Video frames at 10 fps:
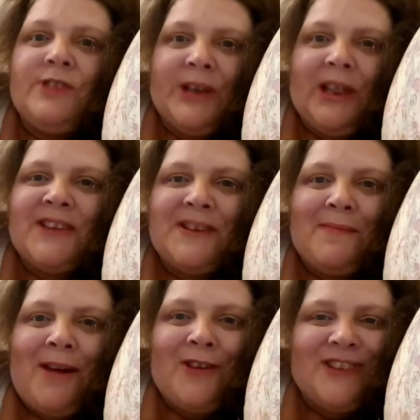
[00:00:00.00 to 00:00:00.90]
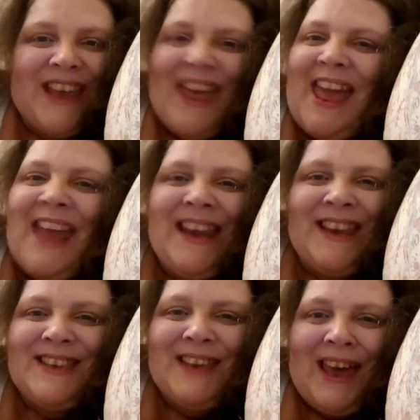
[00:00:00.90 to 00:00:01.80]
to Glossy Bots at
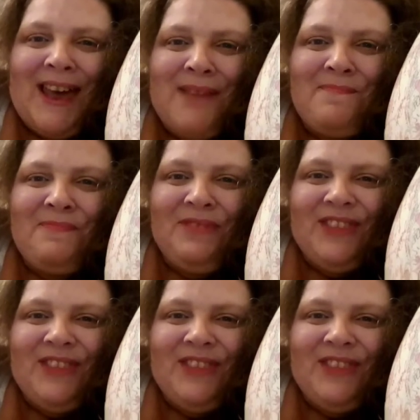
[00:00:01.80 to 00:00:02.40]
any time.